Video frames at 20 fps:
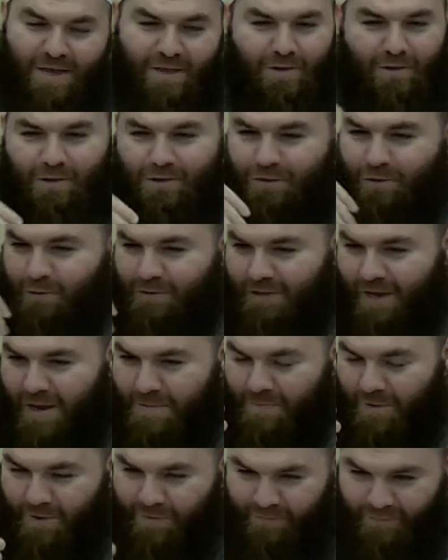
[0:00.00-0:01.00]
There's no
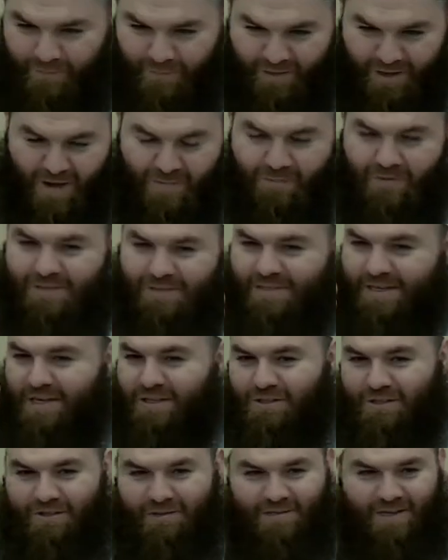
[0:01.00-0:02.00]
type of
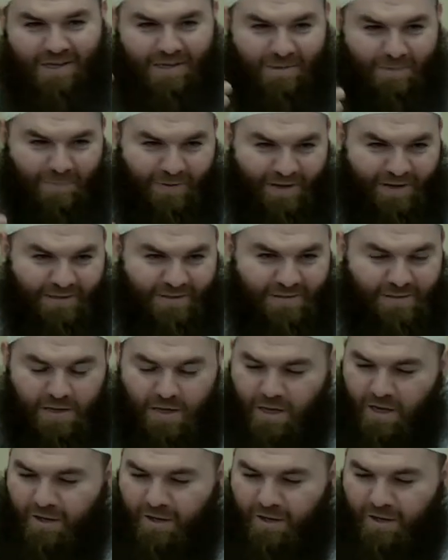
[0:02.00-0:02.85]
conversation taking place.